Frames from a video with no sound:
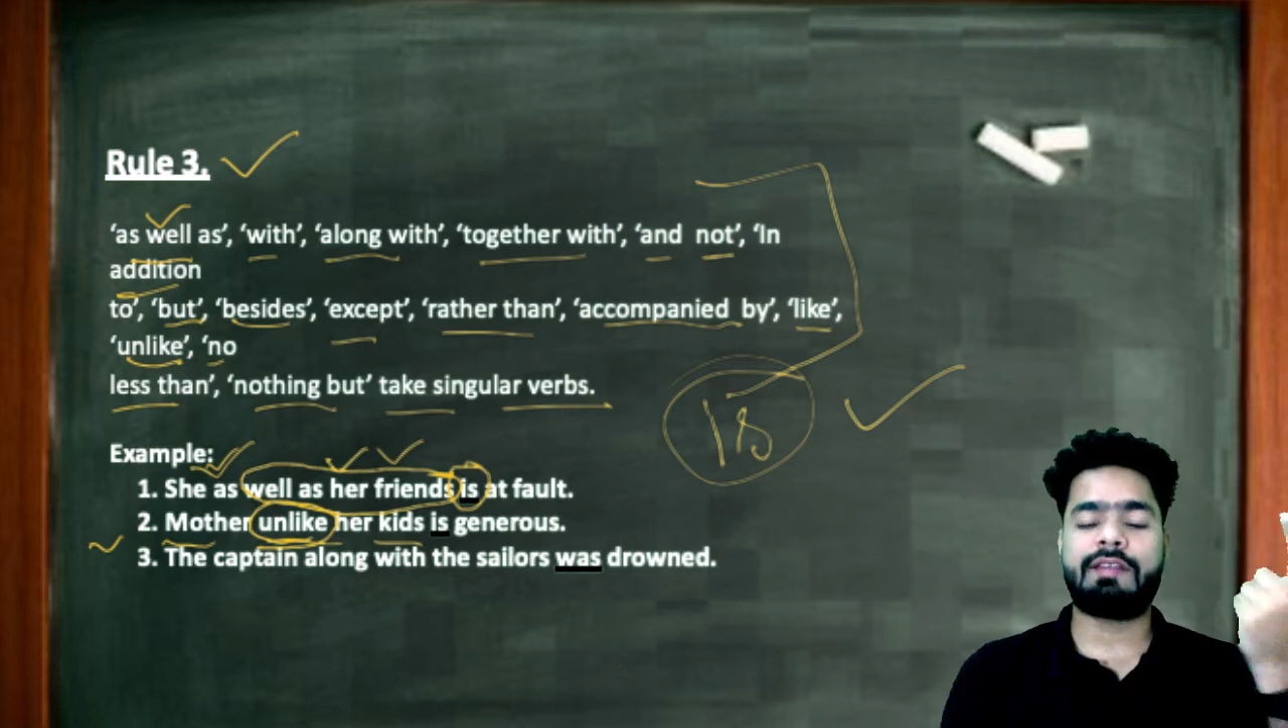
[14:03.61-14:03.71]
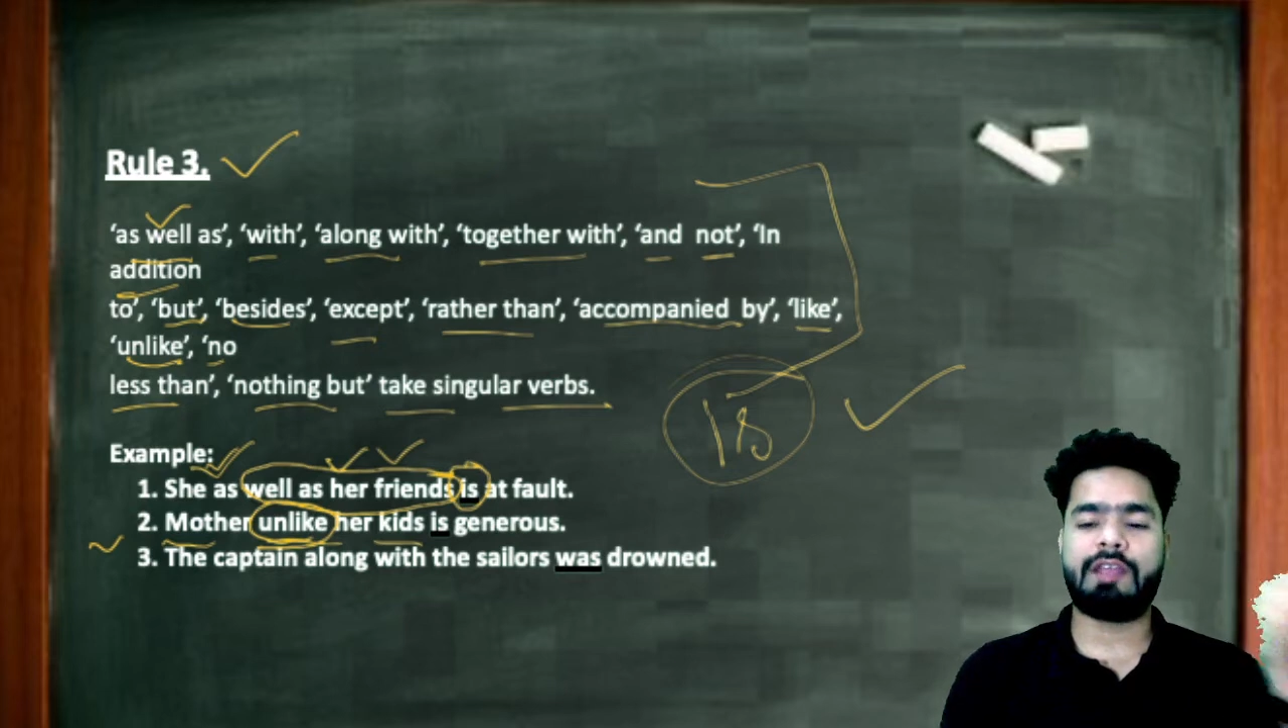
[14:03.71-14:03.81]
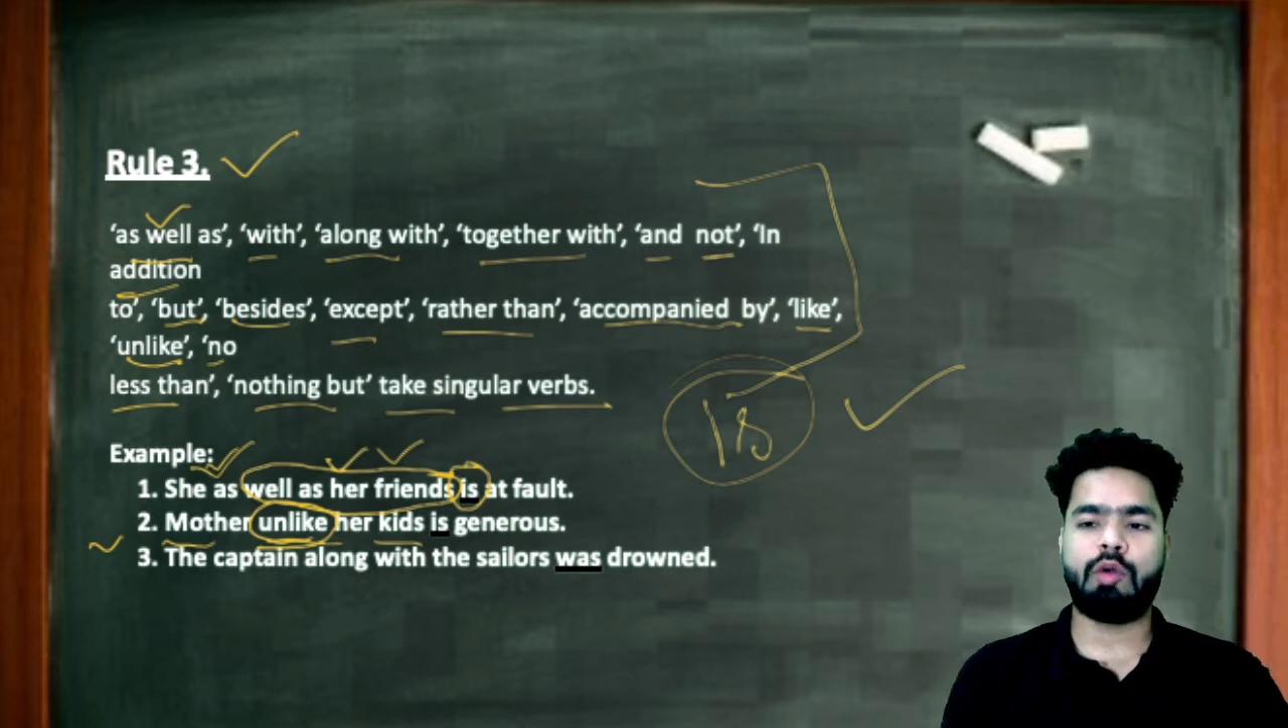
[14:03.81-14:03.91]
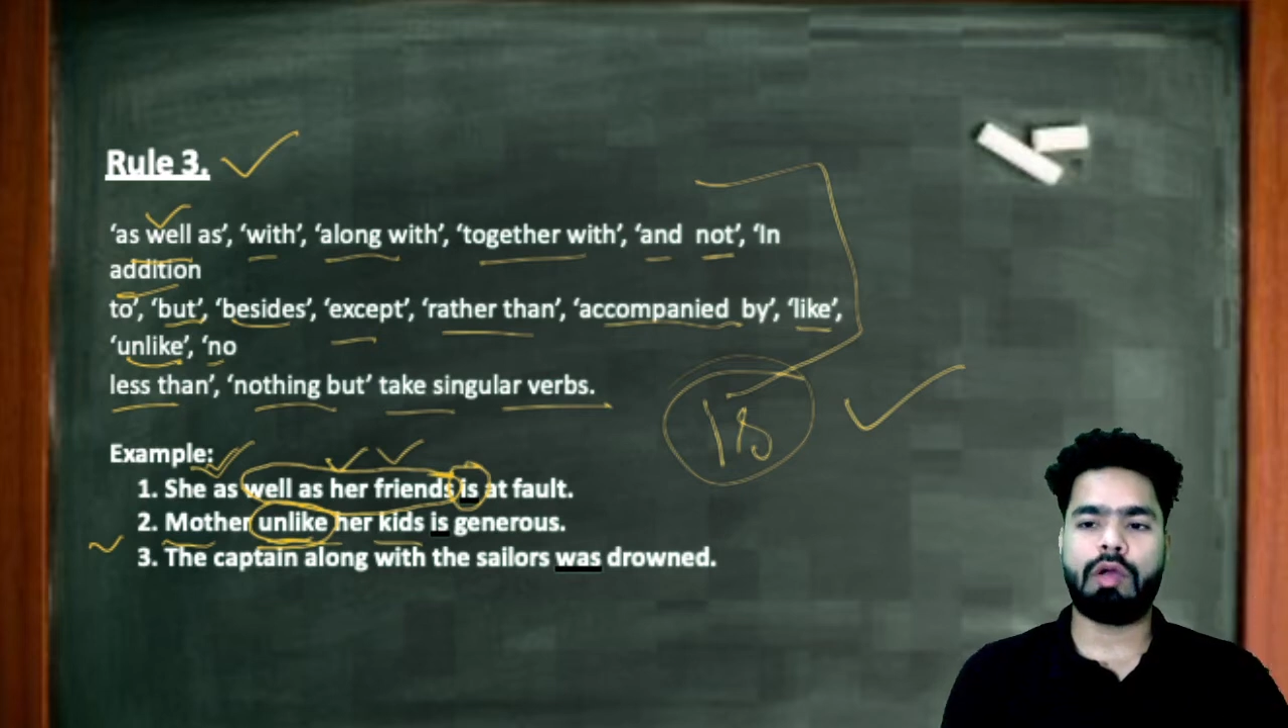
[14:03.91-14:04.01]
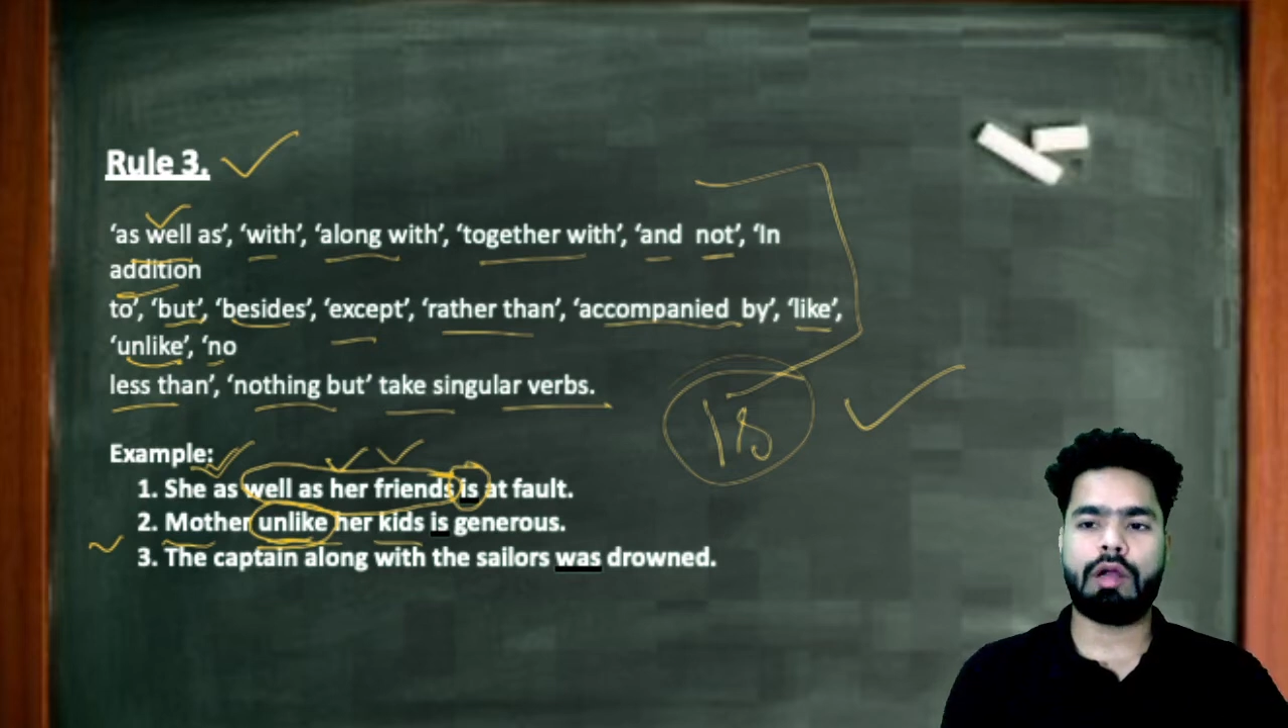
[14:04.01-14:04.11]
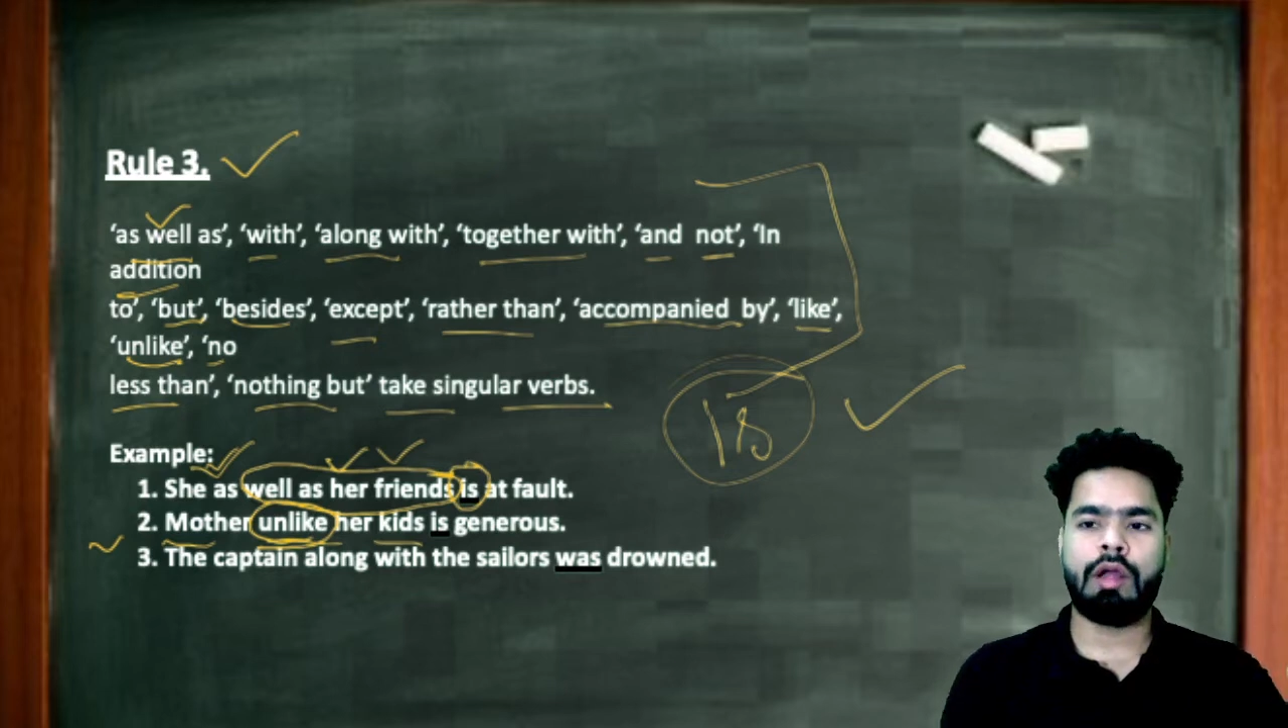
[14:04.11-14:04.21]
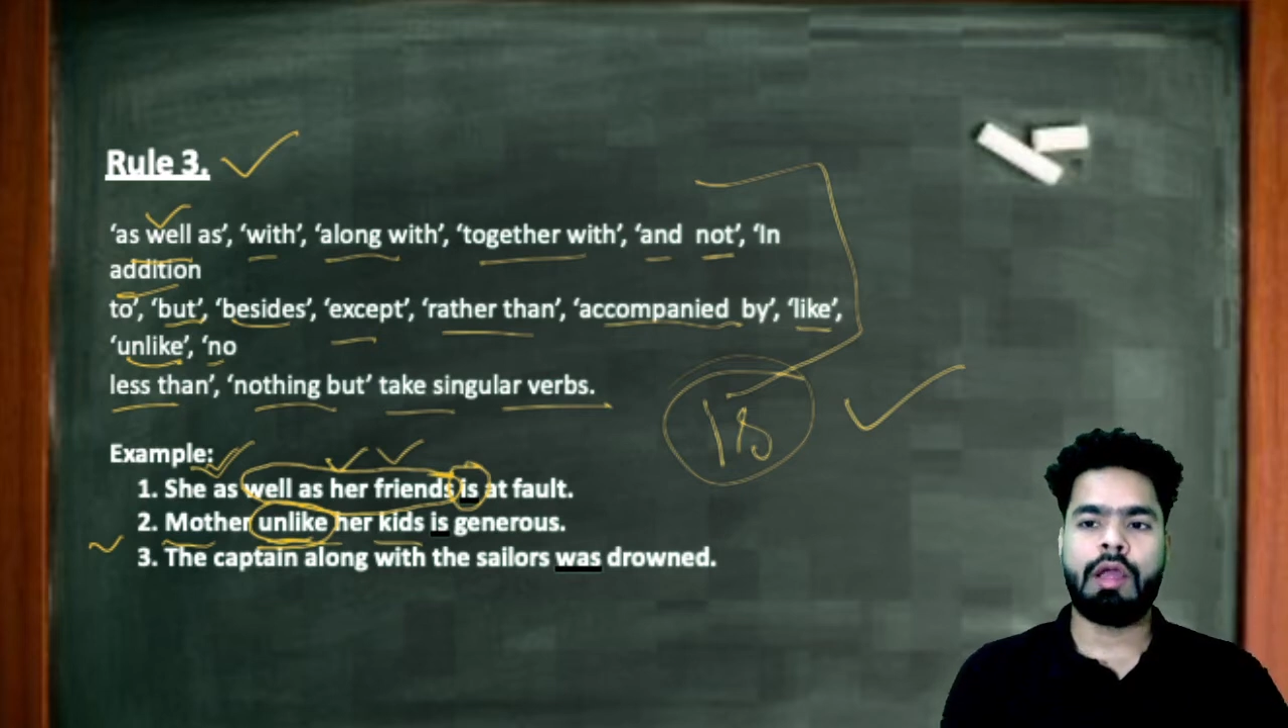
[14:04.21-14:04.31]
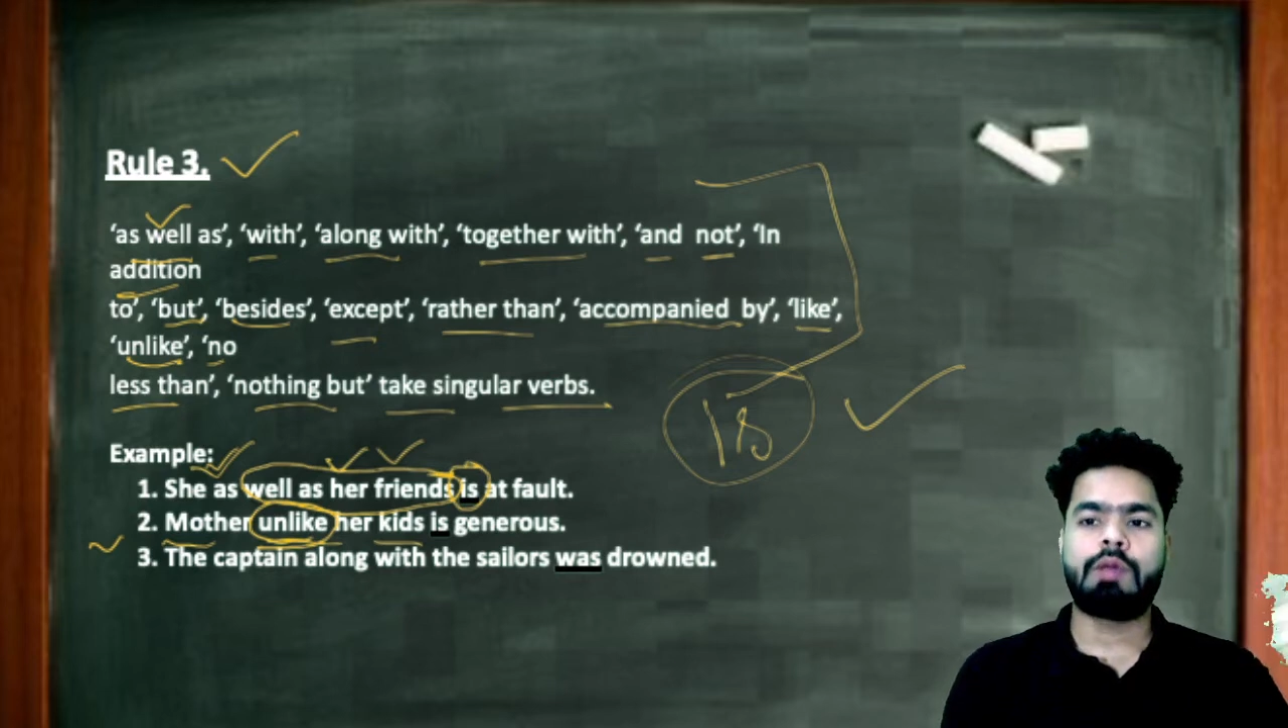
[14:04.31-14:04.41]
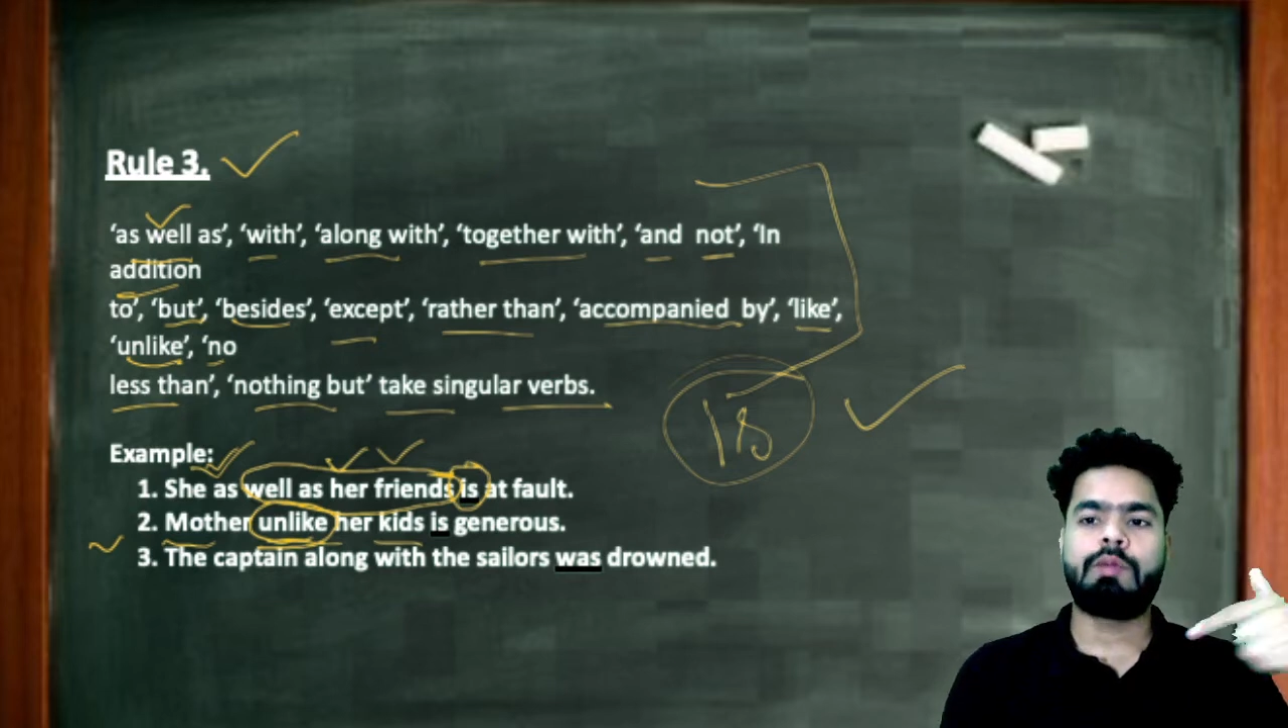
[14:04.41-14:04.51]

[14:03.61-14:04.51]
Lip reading: singular.